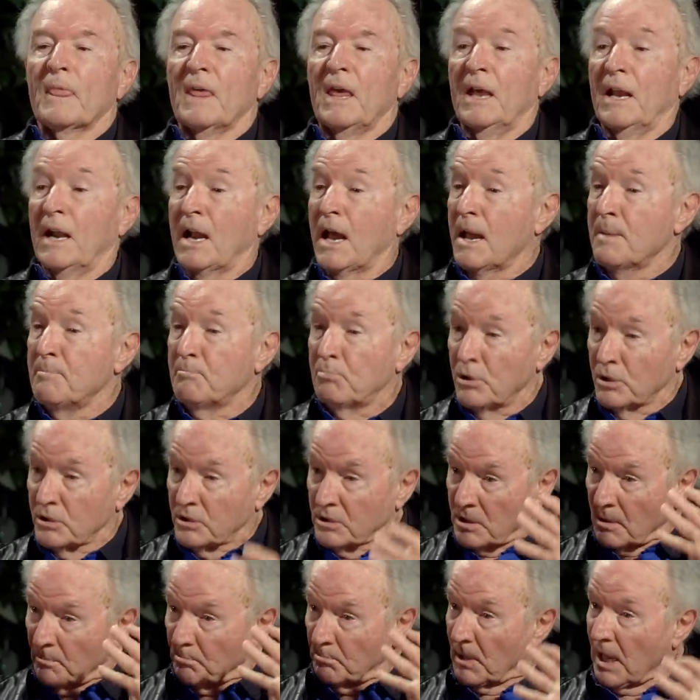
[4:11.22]
and I
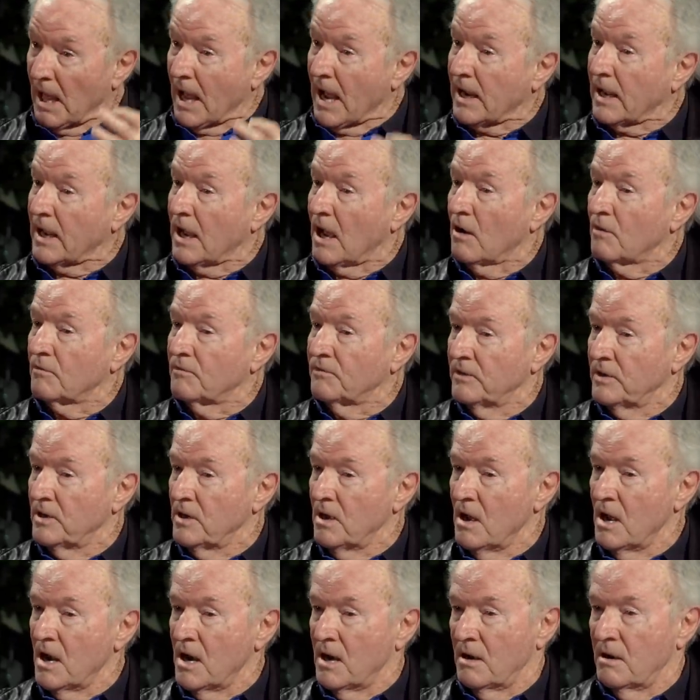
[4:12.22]
put the black outfit
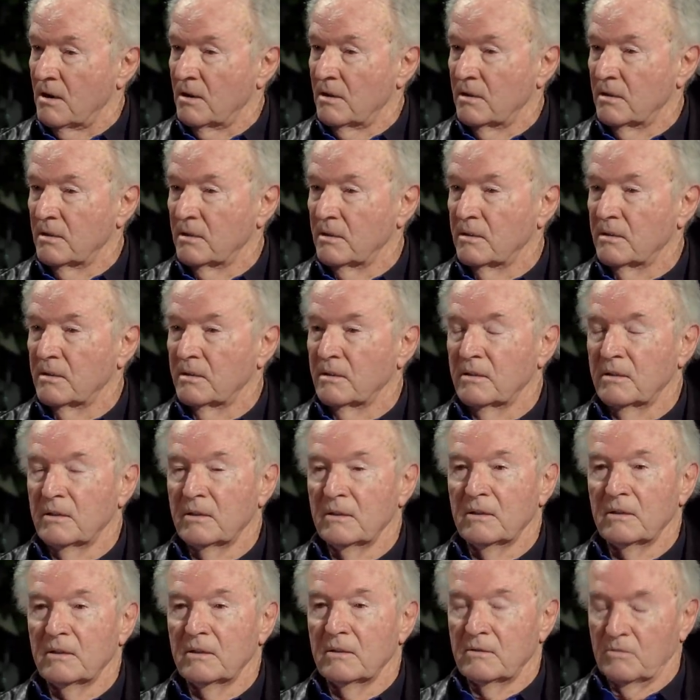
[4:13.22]
on
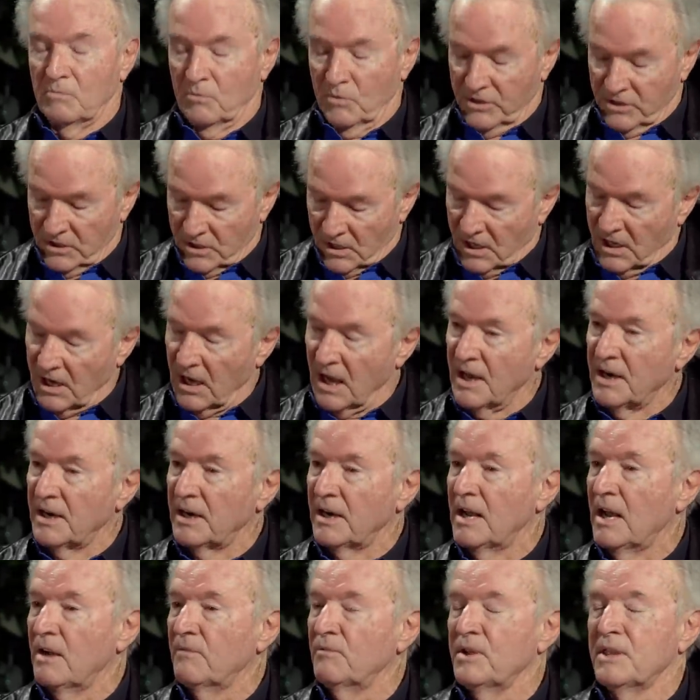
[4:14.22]
with the gun
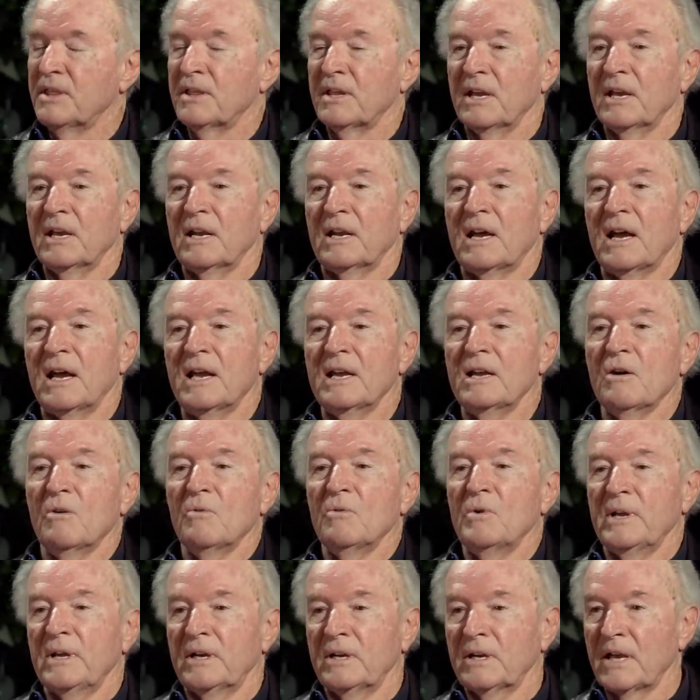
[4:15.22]
and everything, and I
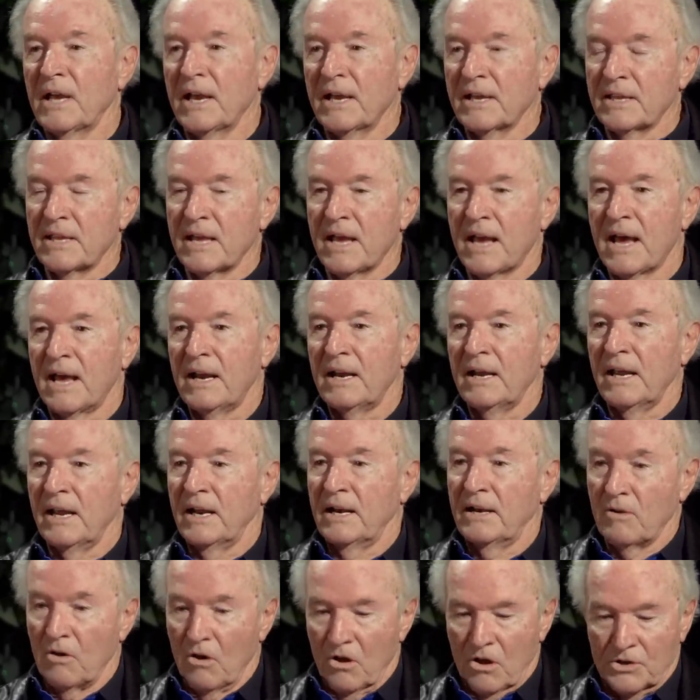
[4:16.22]
go in like that,
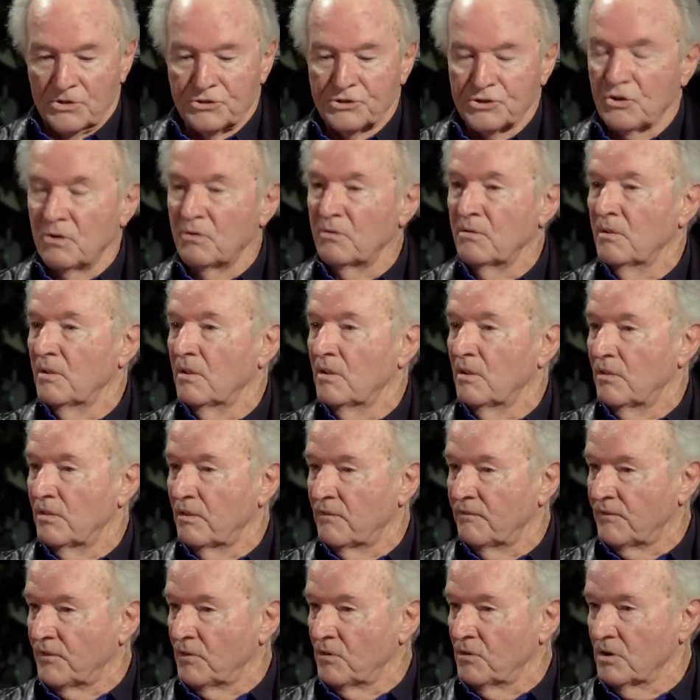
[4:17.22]
and also
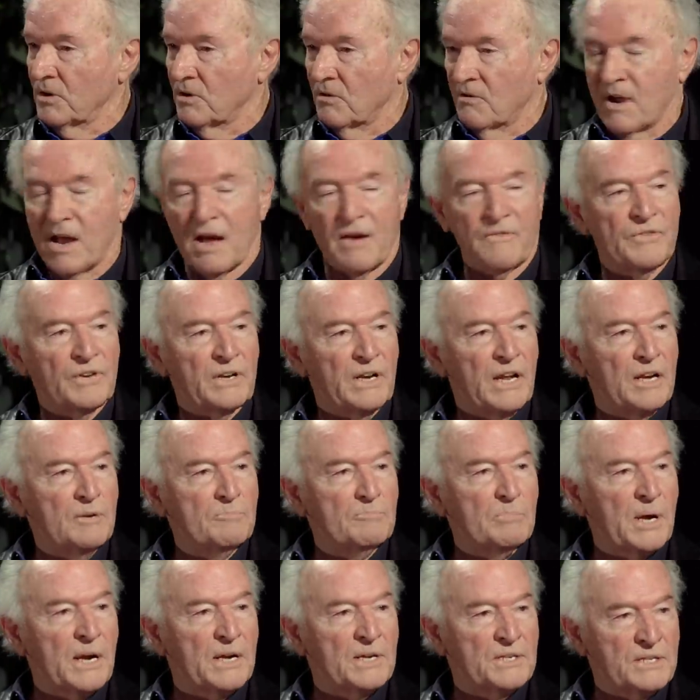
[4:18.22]
the photograph, an
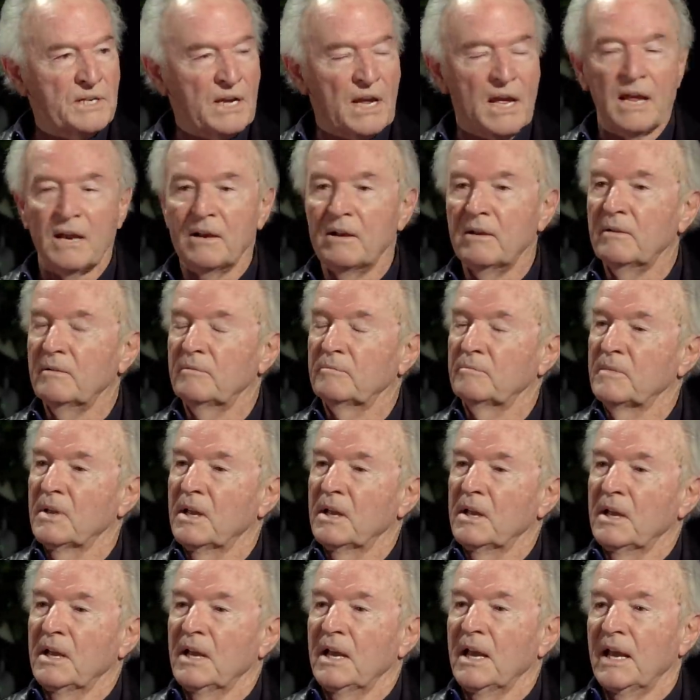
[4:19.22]
8x10,
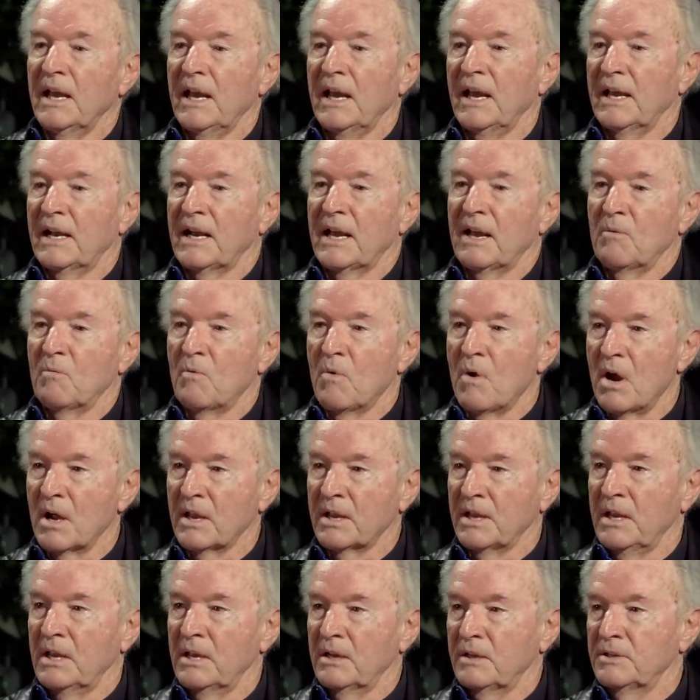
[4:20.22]
and I
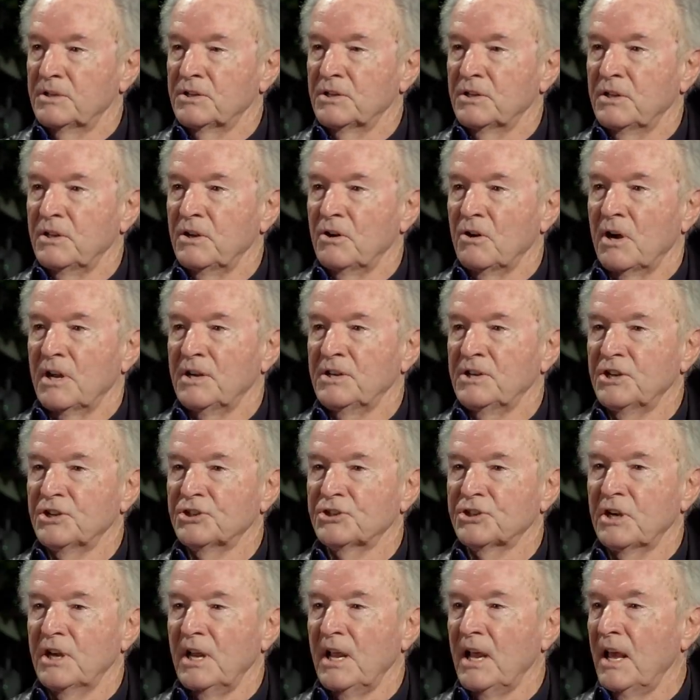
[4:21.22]
walk into the
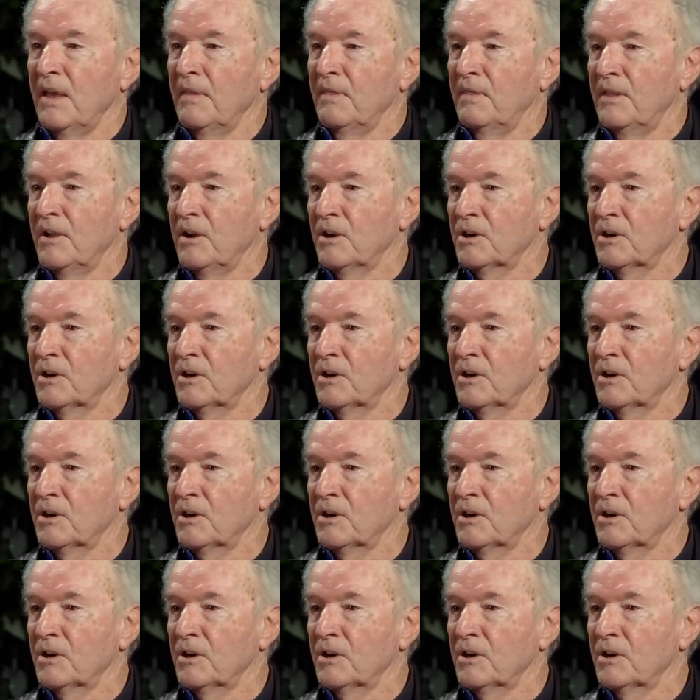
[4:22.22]
audition, and